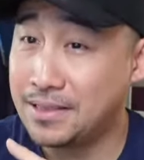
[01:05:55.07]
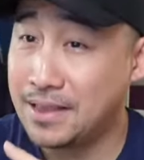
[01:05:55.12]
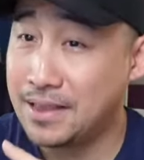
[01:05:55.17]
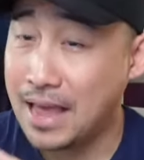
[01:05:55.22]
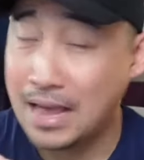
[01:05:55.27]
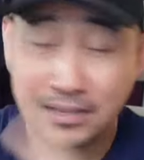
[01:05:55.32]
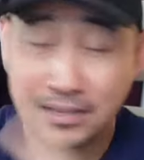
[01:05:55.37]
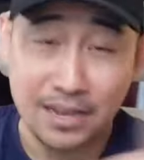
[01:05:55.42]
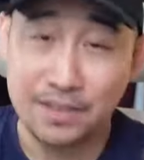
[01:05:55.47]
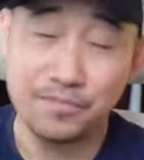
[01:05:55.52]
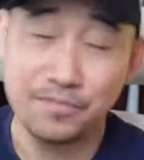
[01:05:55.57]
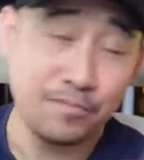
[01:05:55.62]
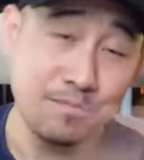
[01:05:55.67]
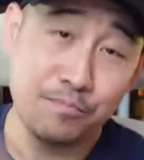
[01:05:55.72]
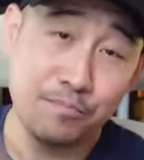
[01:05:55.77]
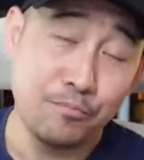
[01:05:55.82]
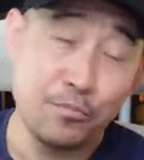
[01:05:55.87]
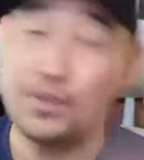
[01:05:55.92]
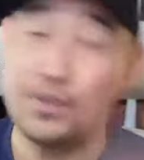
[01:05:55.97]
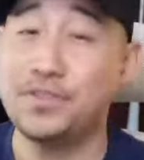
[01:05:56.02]
as I've
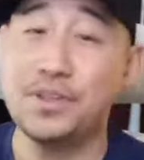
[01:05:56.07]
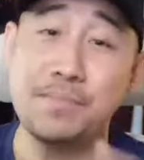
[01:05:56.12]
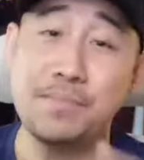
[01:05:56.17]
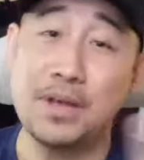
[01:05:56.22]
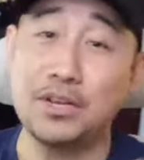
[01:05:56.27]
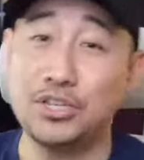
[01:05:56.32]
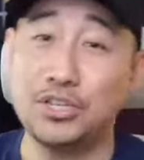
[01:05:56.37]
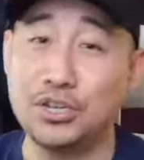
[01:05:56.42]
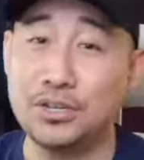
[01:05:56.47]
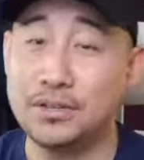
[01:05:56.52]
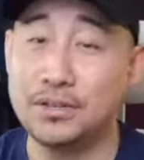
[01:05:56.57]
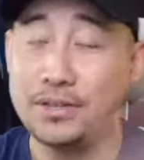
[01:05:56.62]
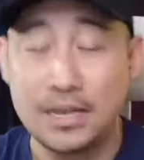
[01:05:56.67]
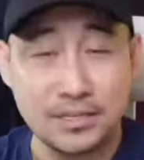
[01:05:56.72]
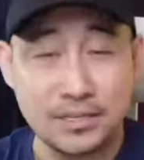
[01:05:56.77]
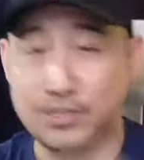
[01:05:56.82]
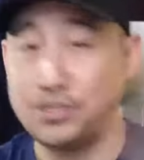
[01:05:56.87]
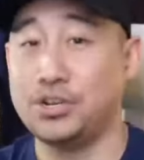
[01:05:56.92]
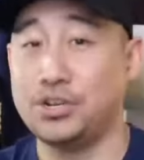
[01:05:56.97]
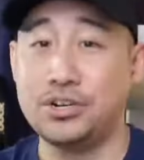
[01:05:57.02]
briefly mentioned,
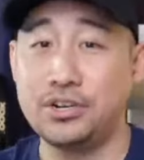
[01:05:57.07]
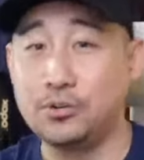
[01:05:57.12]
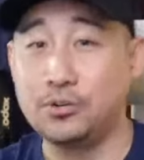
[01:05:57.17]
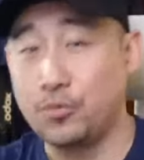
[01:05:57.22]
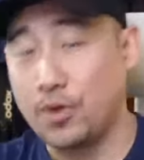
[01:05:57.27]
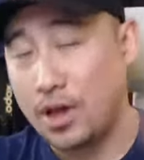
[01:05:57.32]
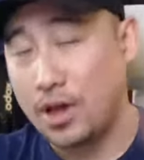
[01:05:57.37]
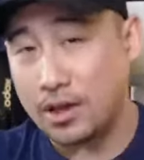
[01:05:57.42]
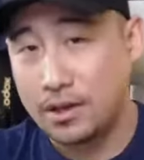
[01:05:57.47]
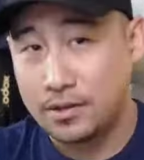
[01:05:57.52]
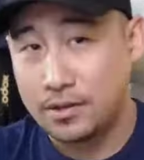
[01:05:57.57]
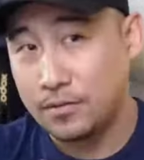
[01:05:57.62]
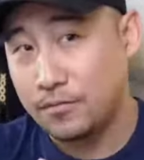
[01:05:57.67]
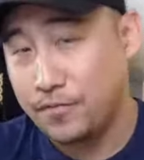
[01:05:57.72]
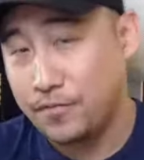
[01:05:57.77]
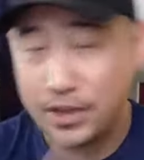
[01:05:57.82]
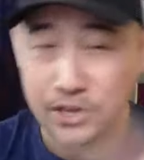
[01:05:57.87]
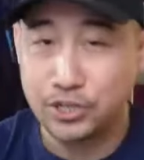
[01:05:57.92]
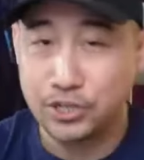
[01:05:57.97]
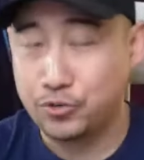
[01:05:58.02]
next year we are
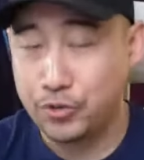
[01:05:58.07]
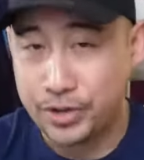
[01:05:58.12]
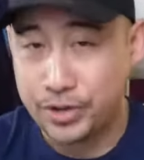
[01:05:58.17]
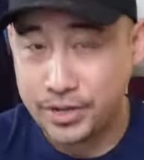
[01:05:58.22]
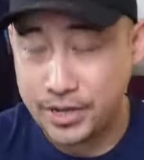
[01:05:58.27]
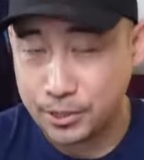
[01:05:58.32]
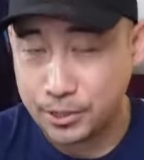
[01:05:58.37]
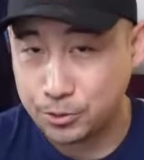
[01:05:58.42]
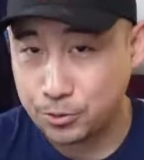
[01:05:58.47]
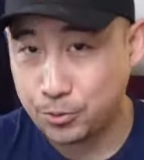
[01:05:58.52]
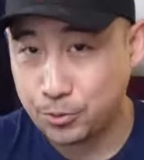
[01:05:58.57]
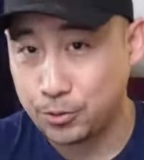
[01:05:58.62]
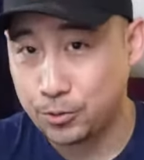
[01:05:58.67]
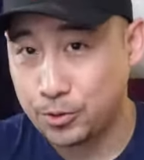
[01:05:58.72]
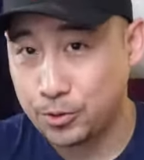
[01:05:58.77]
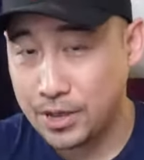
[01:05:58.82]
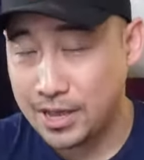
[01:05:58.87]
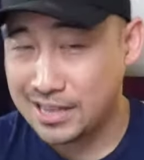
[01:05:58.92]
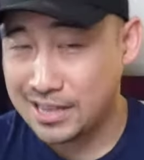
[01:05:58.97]
venturing into